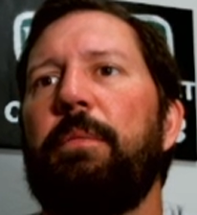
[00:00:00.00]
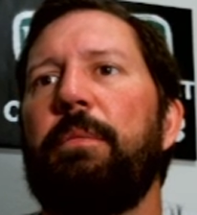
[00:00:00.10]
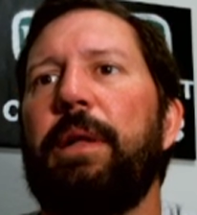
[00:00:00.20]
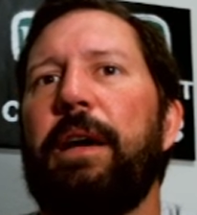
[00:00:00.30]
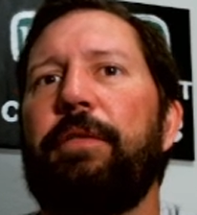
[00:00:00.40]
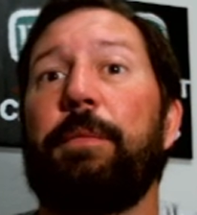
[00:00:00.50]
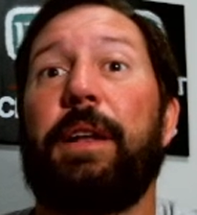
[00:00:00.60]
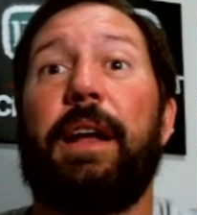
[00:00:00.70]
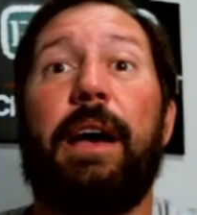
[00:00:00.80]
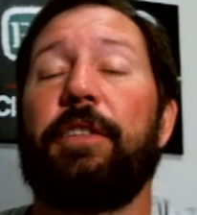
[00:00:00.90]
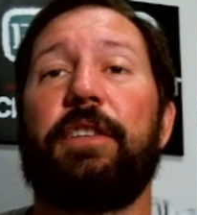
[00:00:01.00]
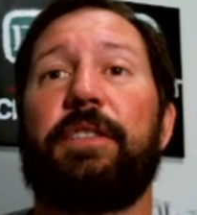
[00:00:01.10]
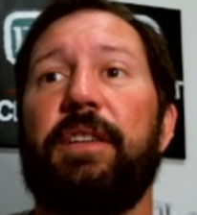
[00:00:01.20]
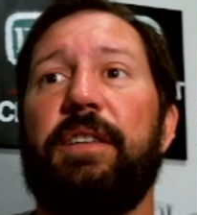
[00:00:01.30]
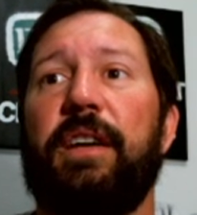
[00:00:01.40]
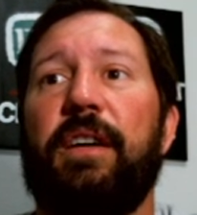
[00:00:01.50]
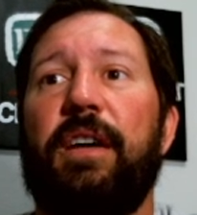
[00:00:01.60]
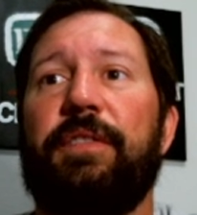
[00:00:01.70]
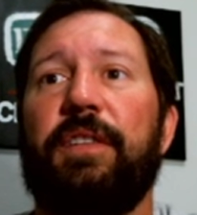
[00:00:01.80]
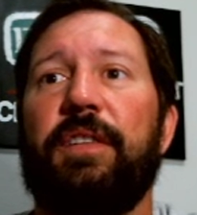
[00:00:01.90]
platform that I haven't looked in yet. I'll
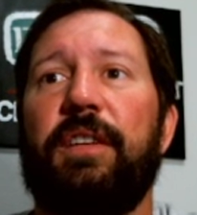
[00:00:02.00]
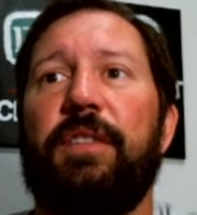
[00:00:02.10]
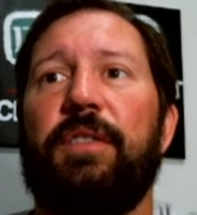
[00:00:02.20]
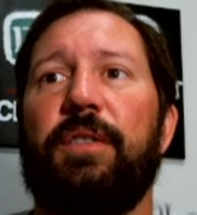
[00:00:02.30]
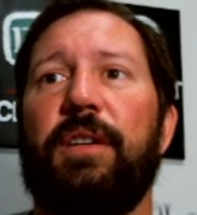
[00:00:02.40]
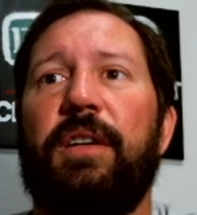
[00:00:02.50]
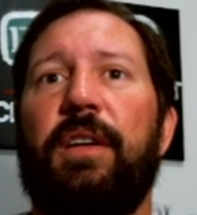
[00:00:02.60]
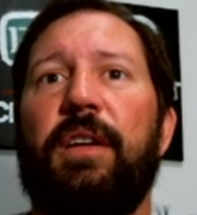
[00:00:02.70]
have to look into it.